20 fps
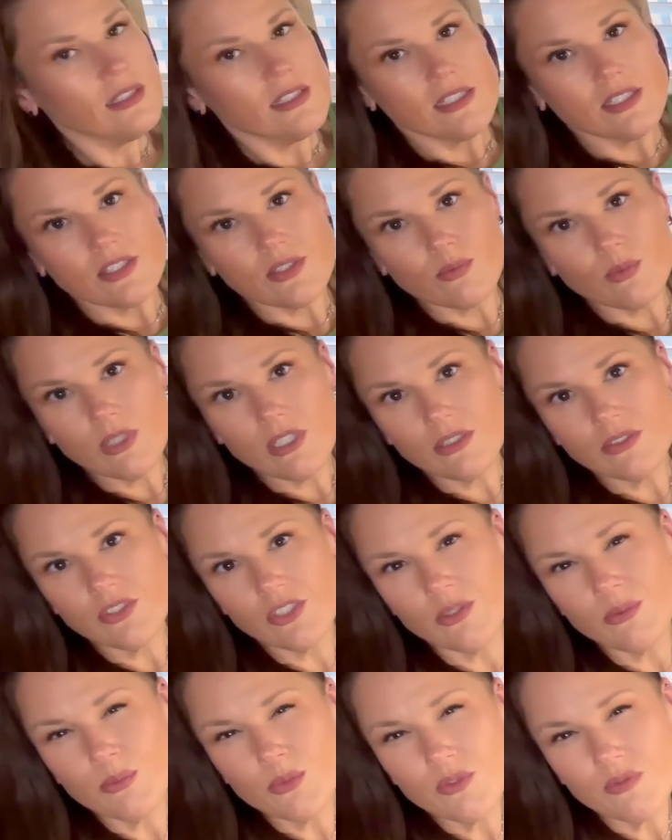this. Well,
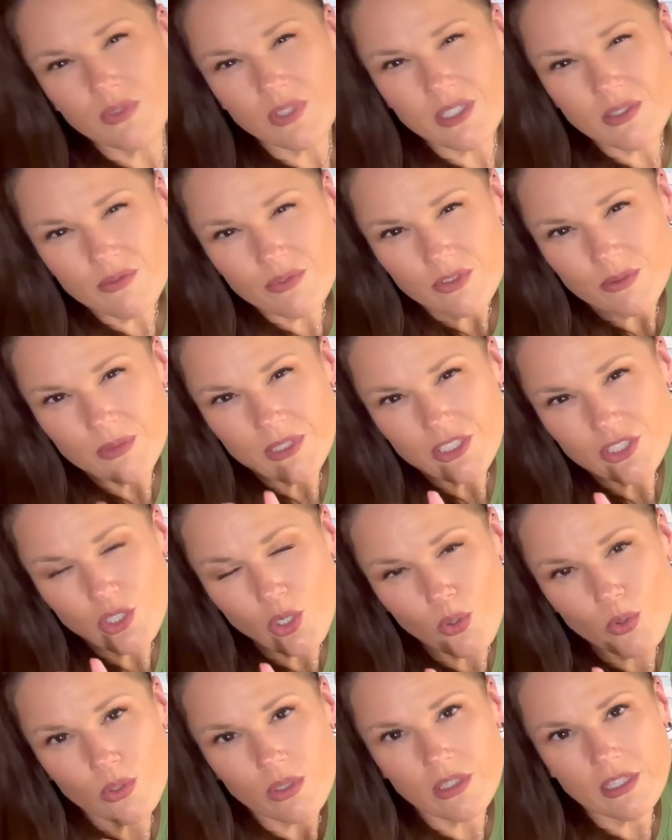don't move on from it
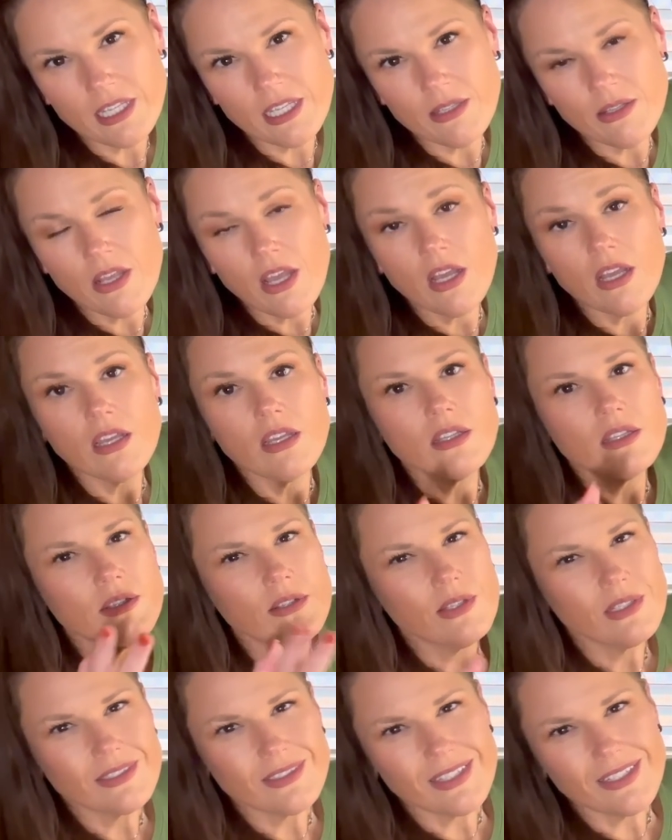totally.
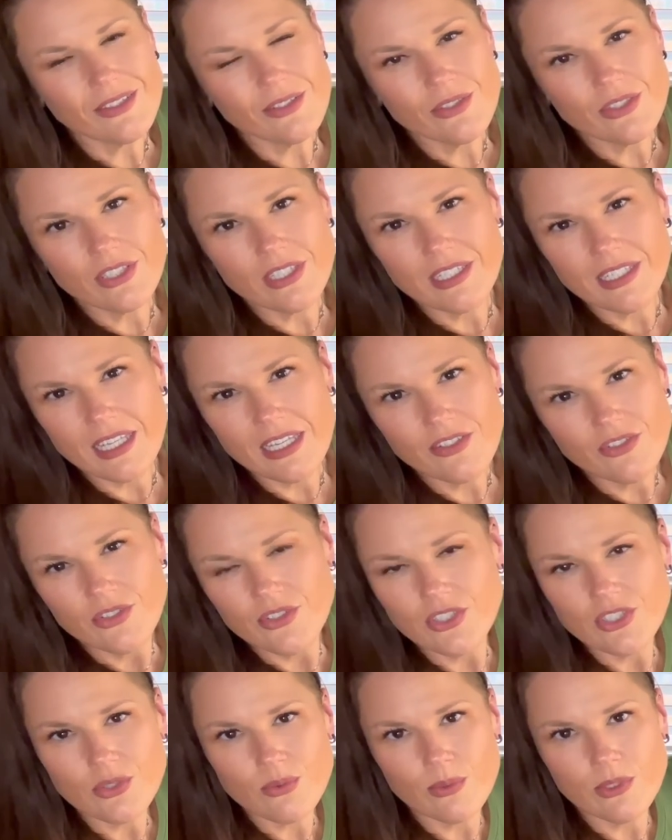It's like they're saying, can't you
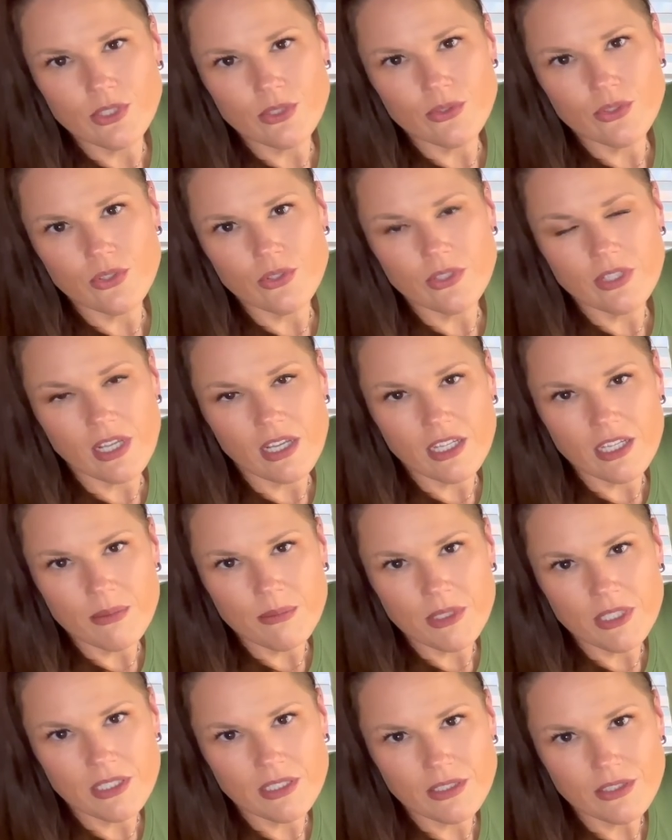just reduce your time
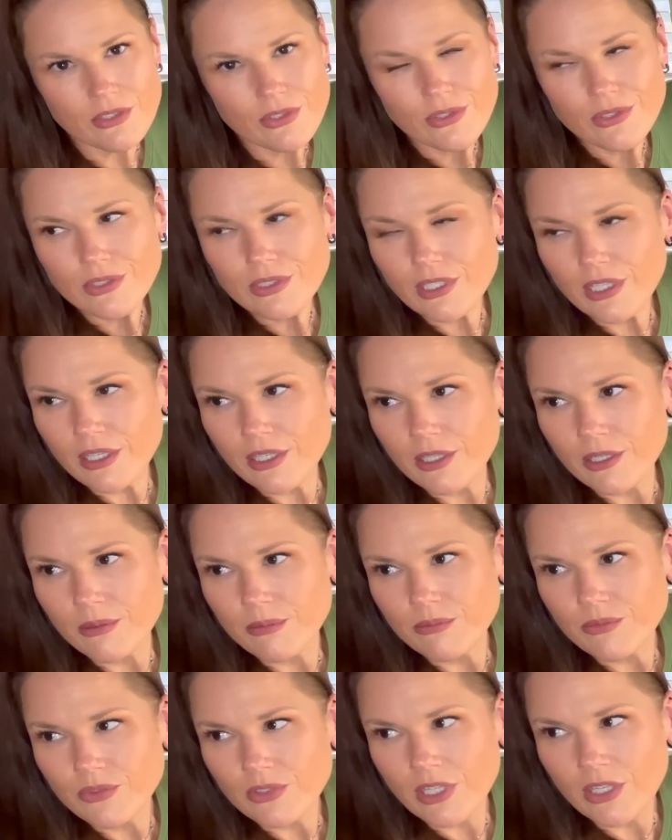in it
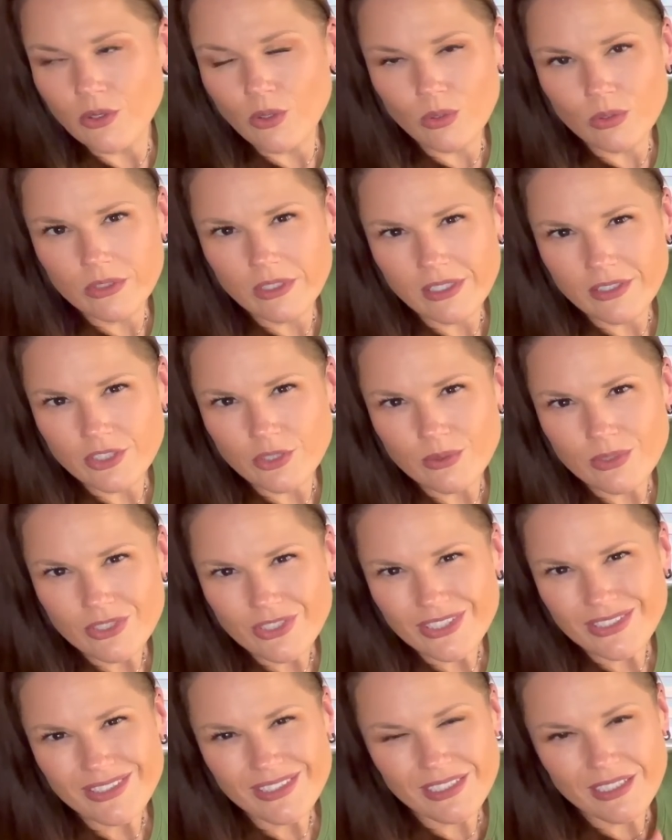and hold on to it
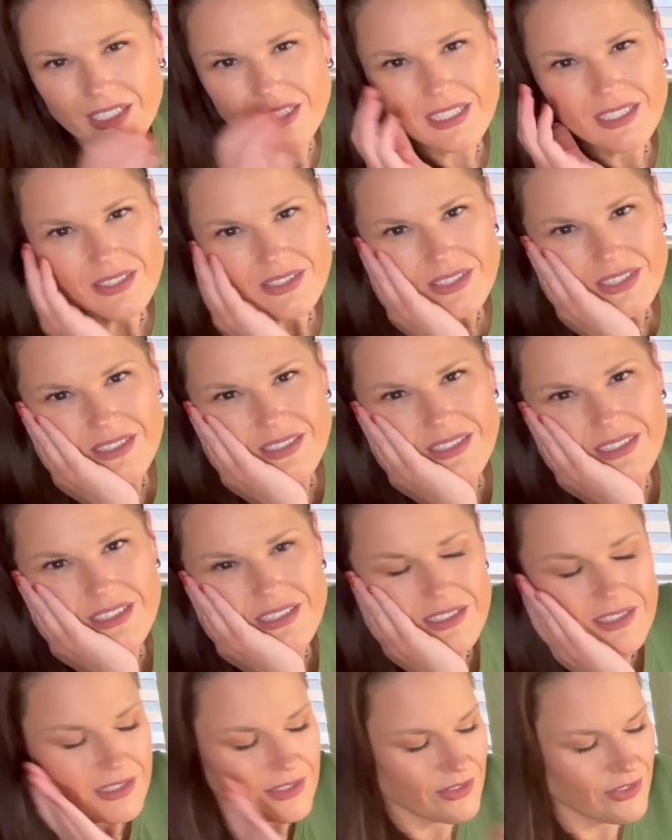just in case? And
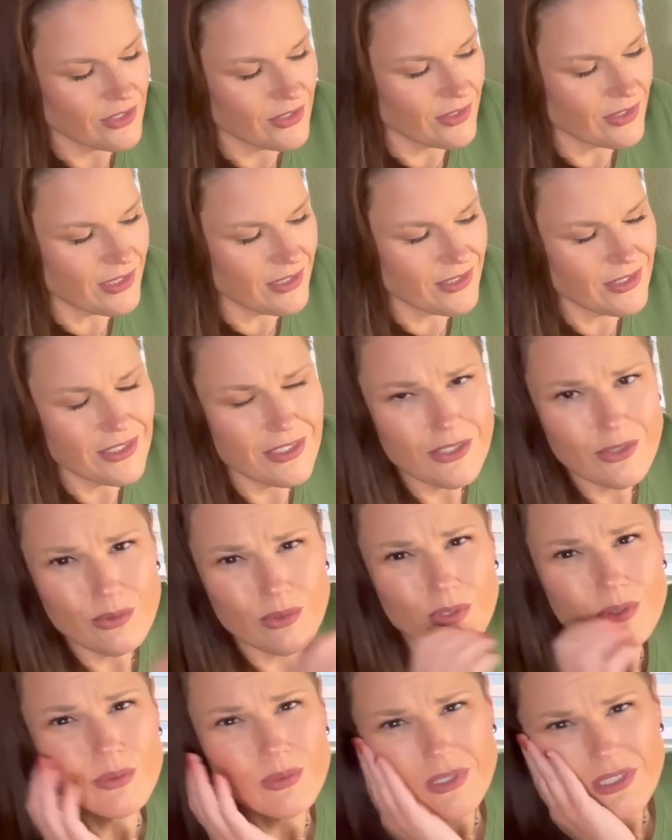again, I see you
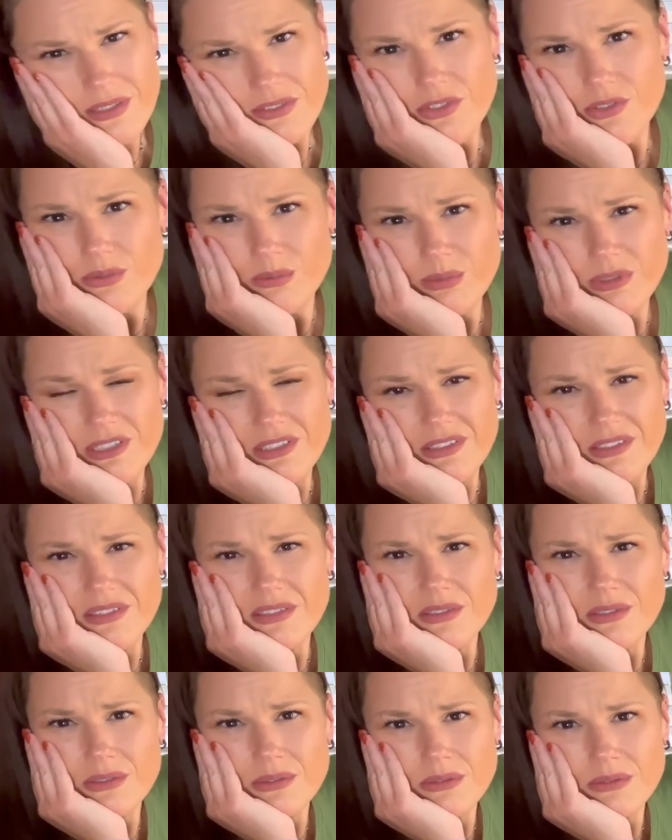already so busy,
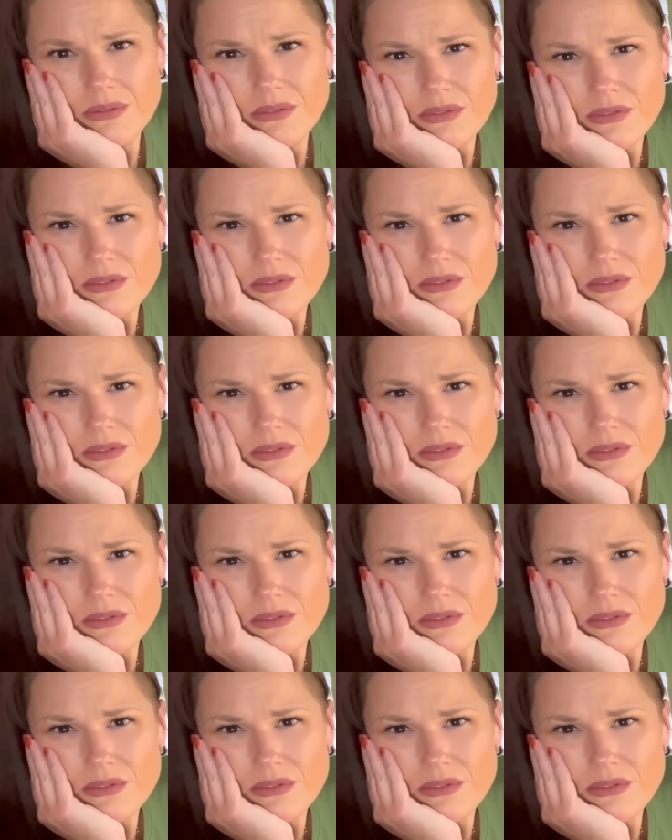though.